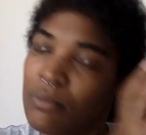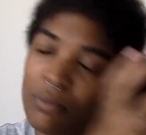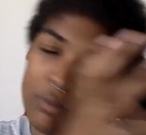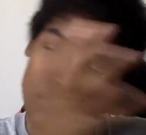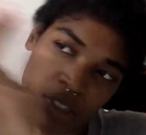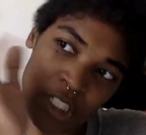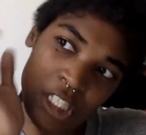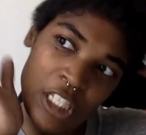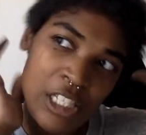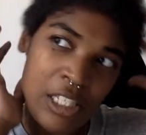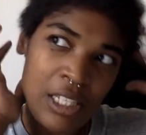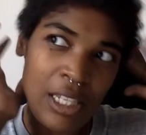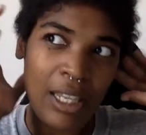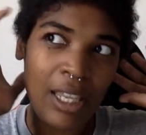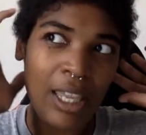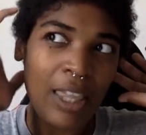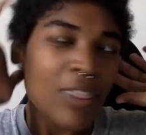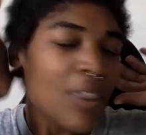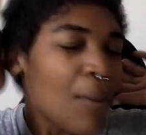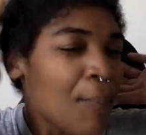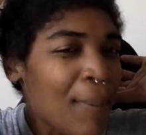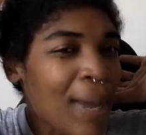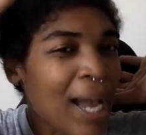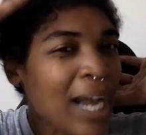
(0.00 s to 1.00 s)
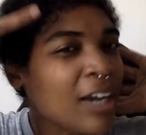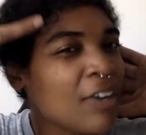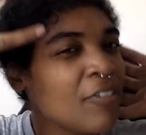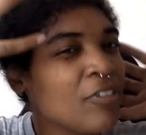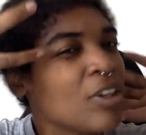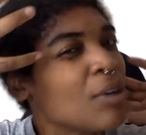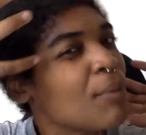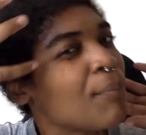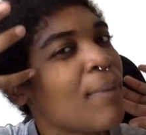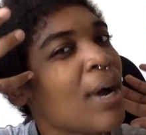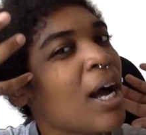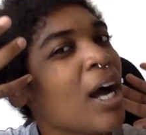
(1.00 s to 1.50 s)
just like in the back of
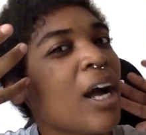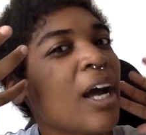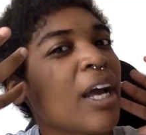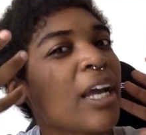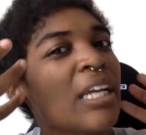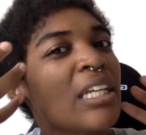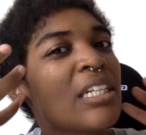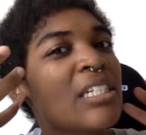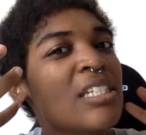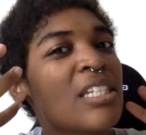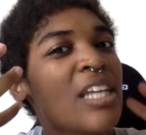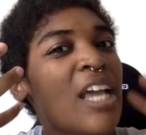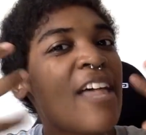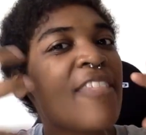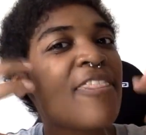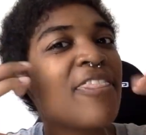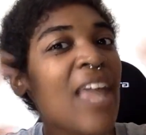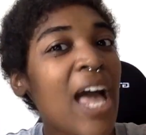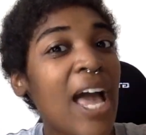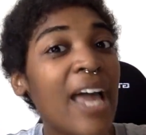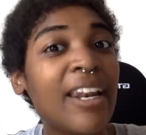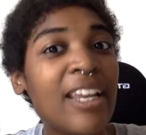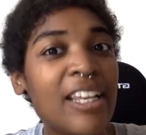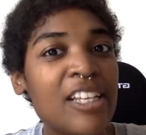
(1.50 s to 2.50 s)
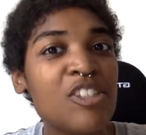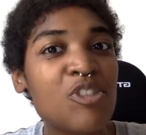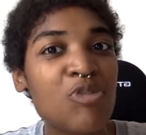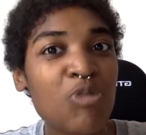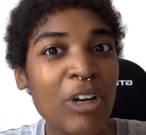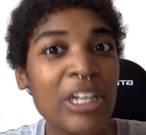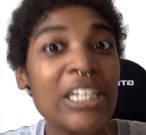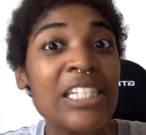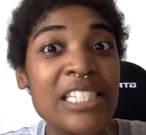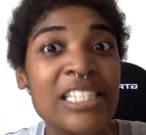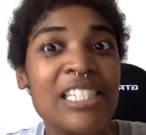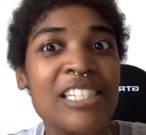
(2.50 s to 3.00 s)
your mind. And that is
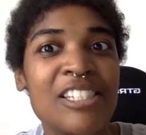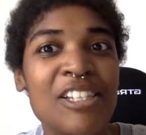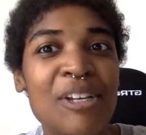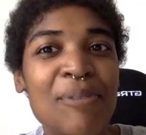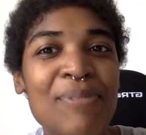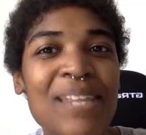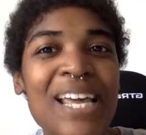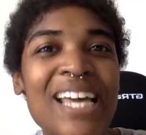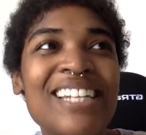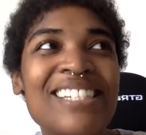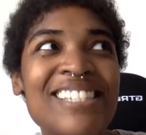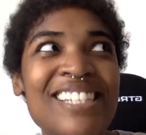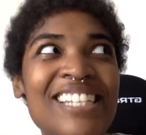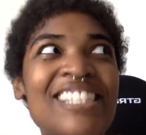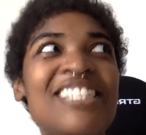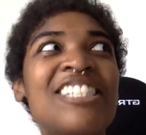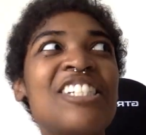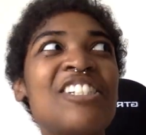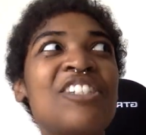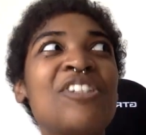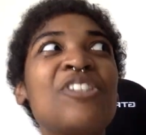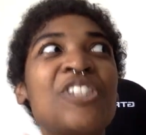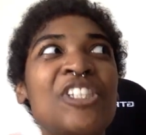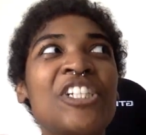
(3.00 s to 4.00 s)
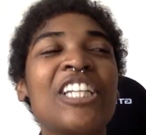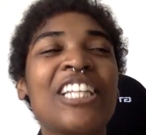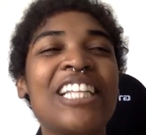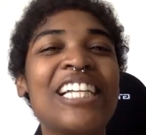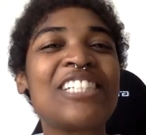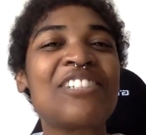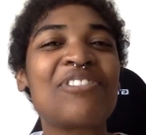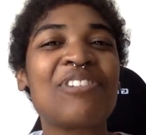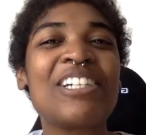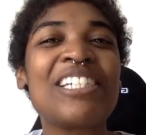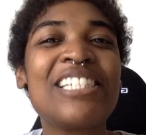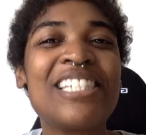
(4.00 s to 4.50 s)
racism. That is institutionalized
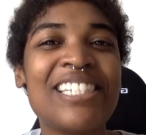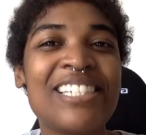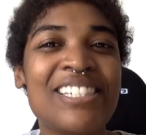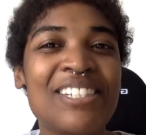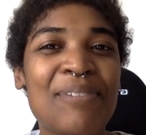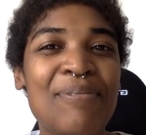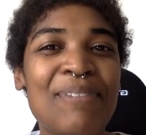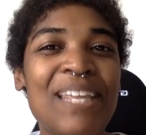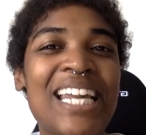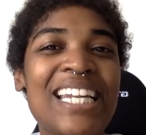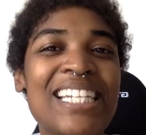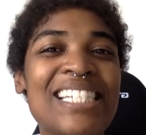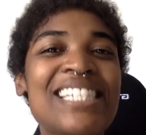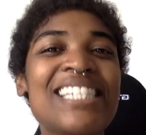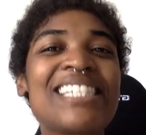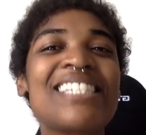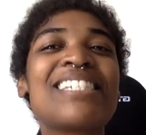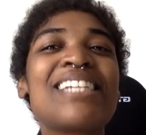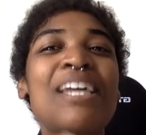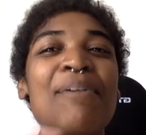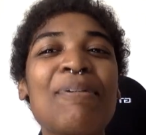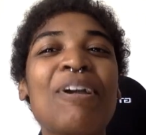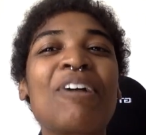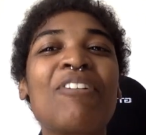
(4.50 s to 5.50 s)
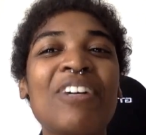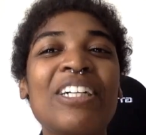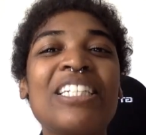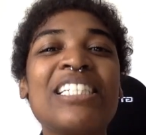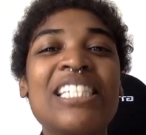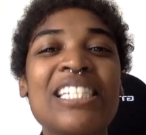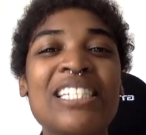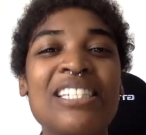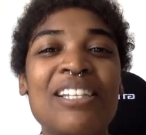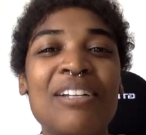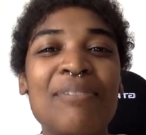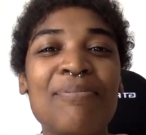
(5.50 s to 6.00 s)
racism. That is systemic
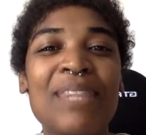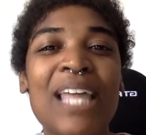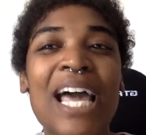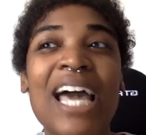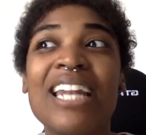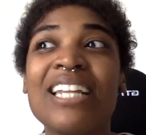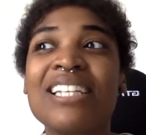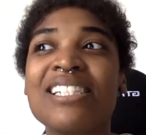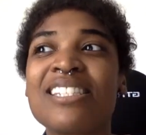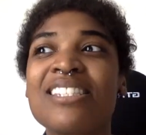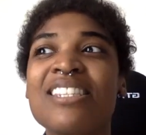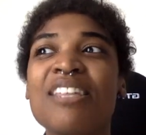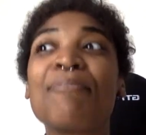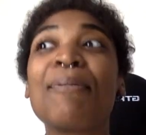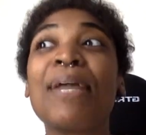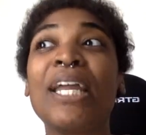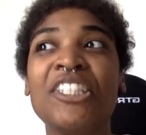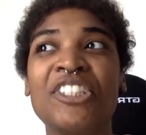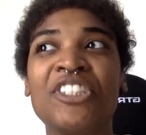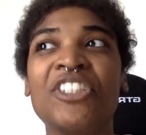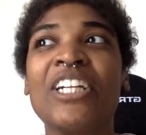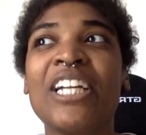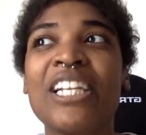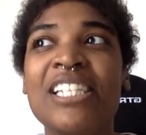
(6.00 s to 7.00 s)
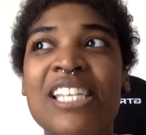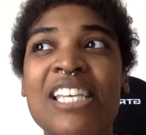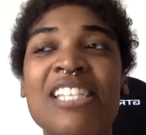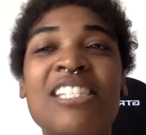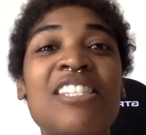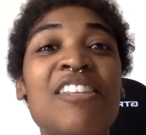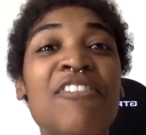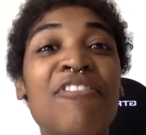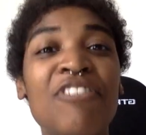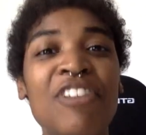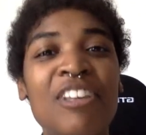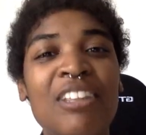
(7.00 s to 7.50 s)
racism. That is the Matrix. It's the
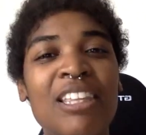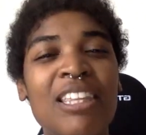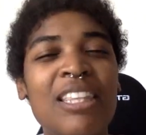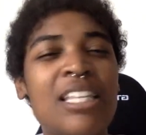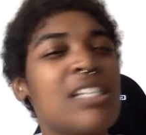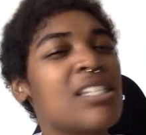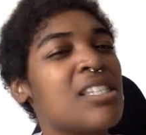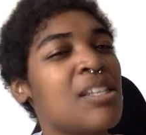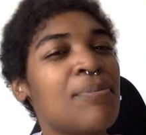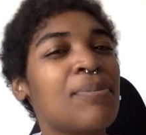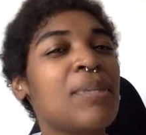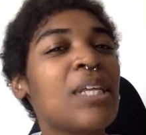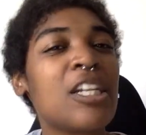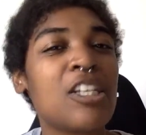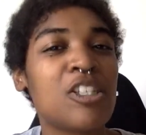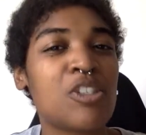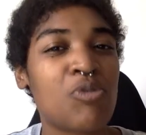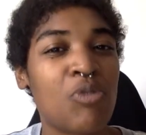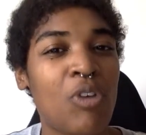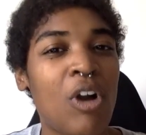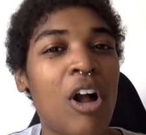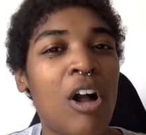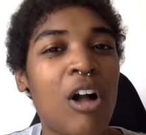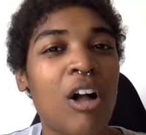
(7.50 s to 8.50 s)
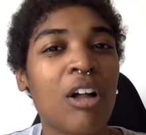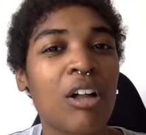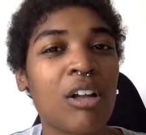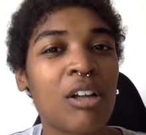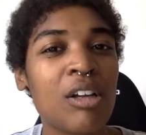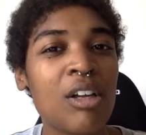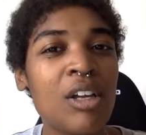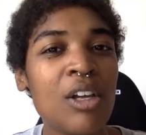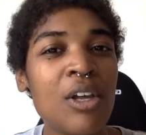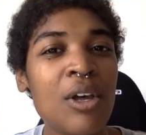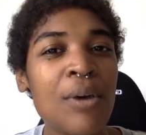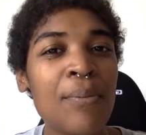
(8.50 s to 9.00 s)
feeling that something is wrong,
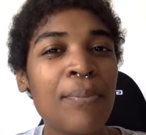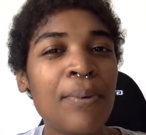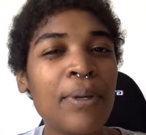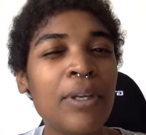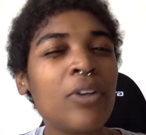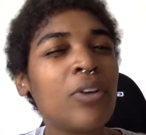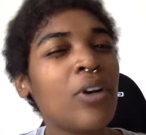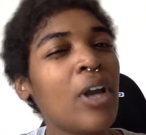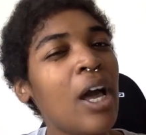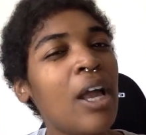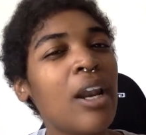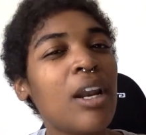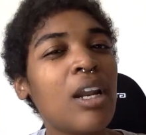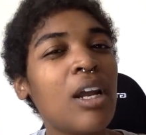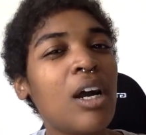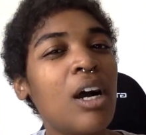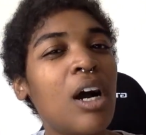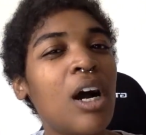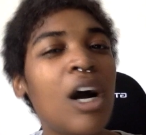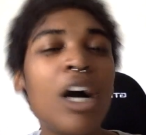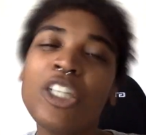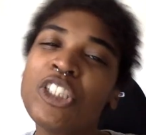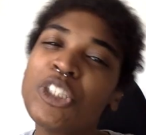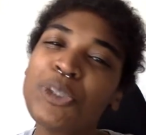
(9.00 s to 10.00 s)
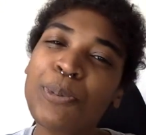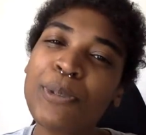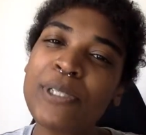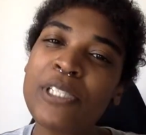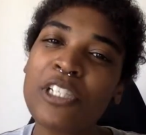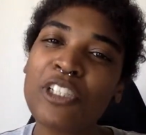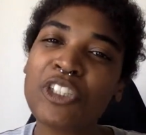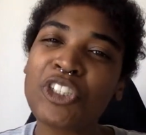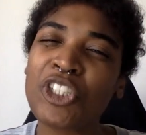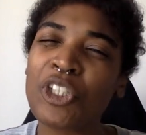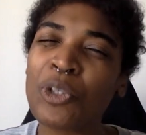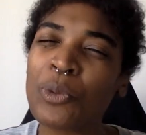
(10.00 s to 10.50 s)
but you're not 100%
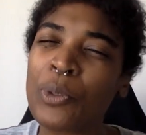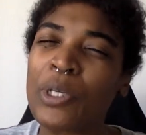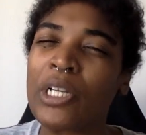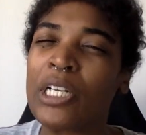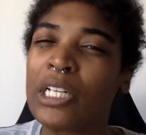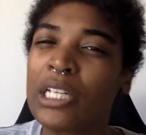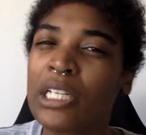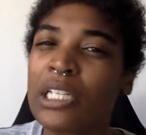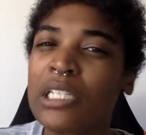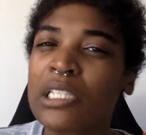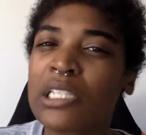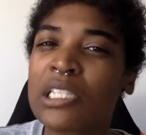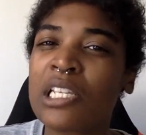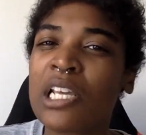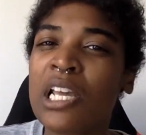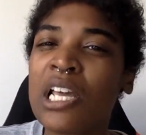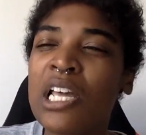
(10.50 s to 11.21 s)
sure what it is